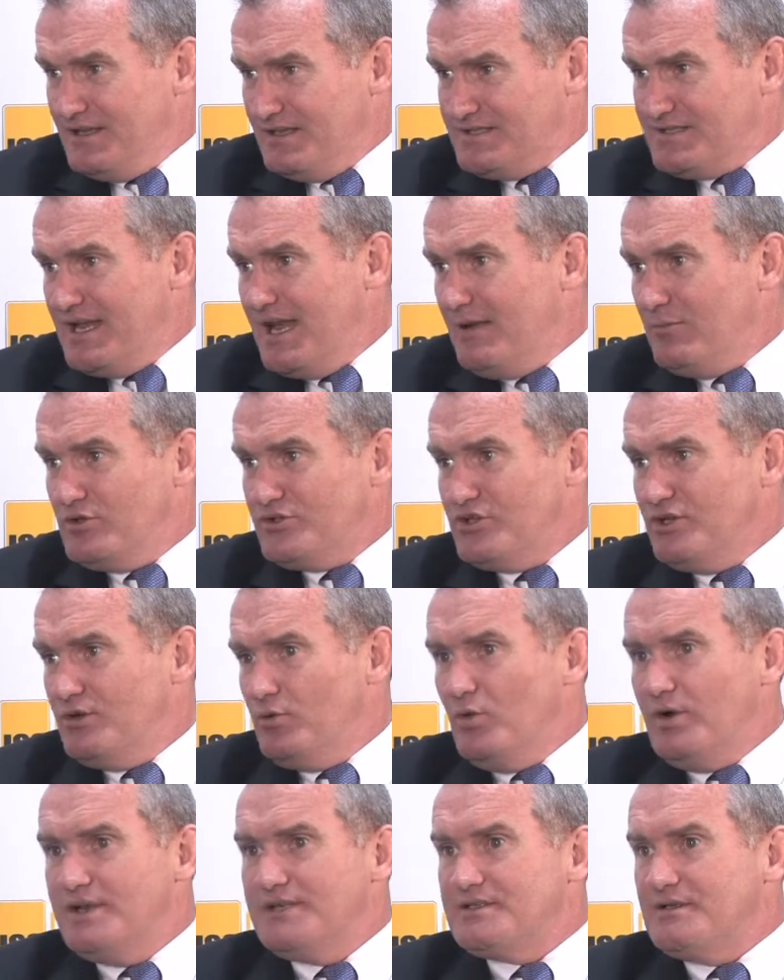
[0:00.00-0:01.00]

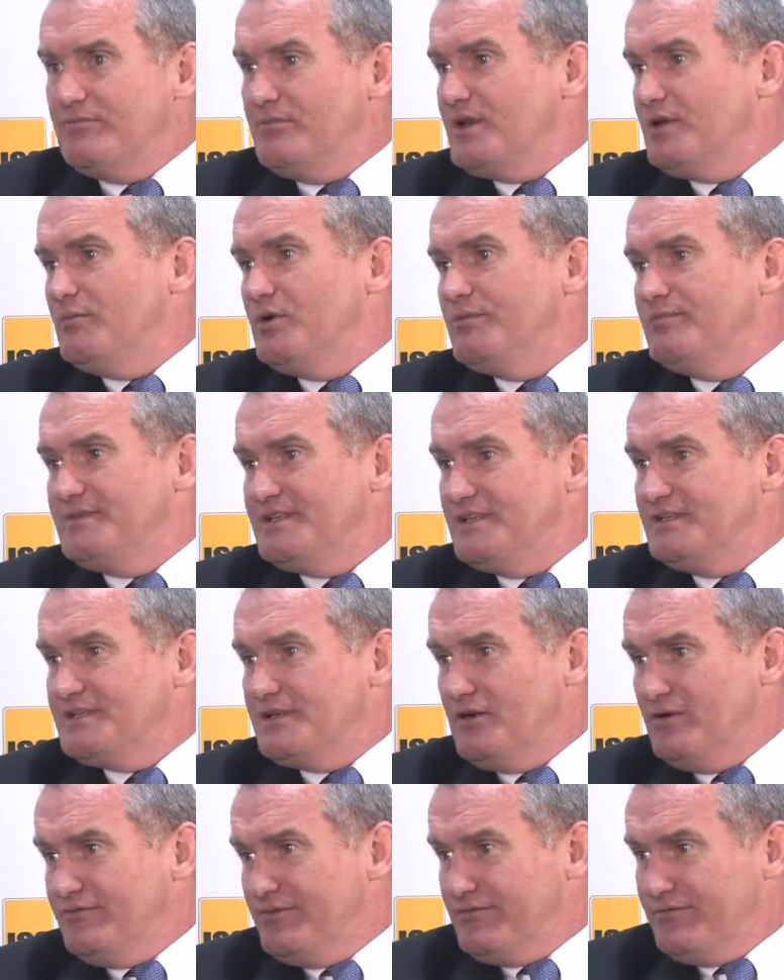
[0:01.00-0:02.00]
establishing what is the minimum
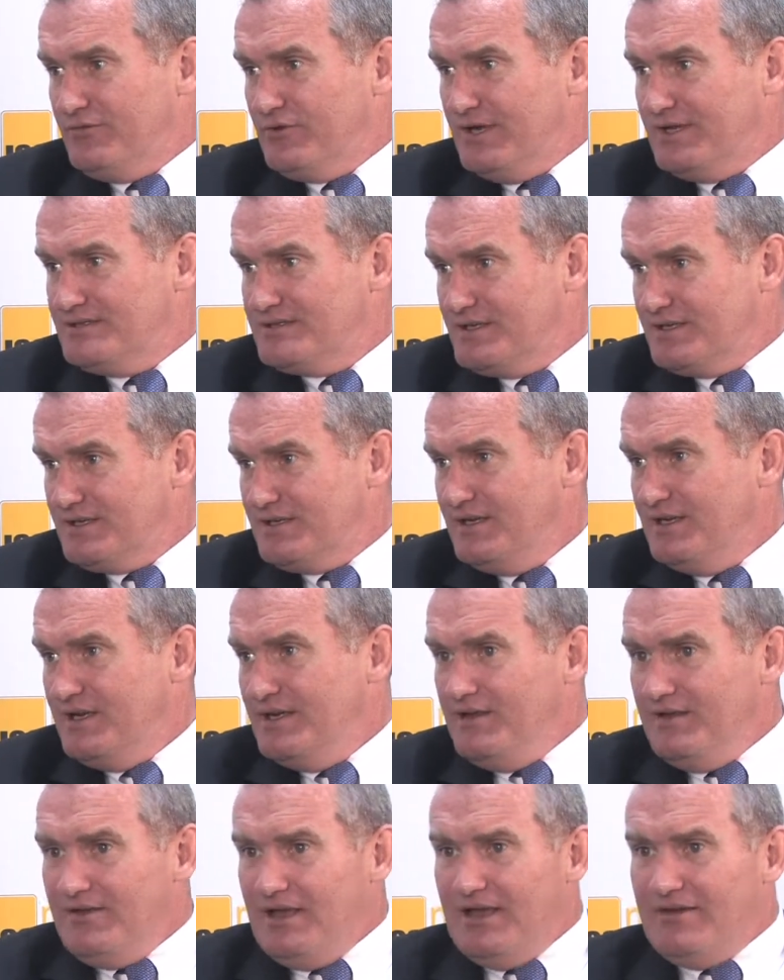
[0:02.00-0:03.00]
detail for forensic
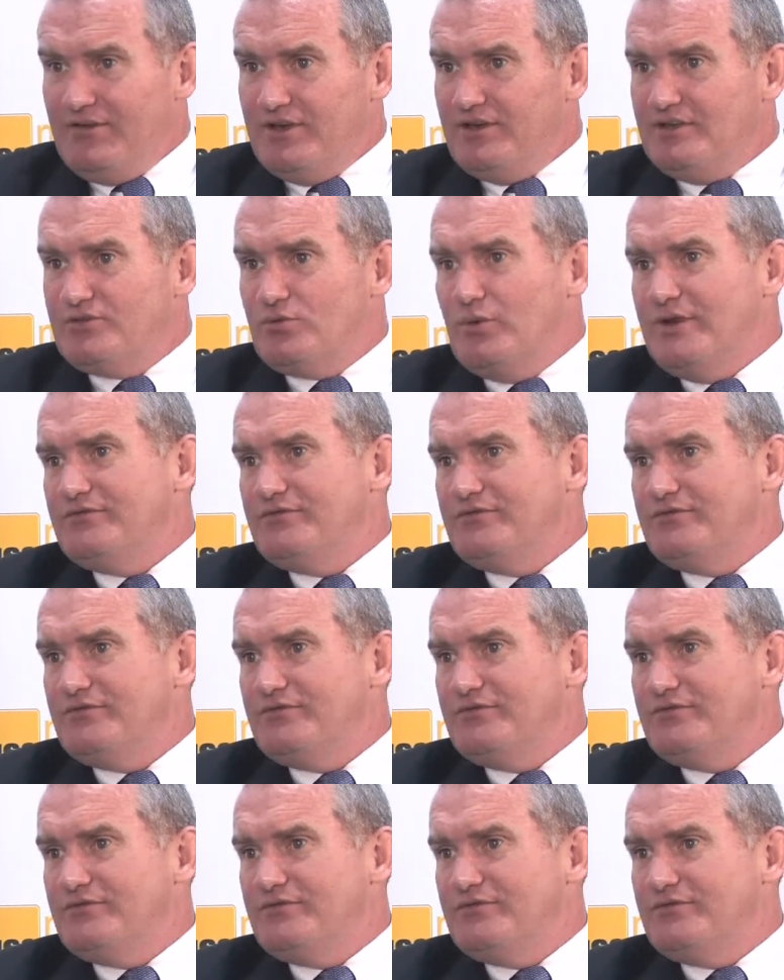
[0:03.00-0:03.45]
evidence.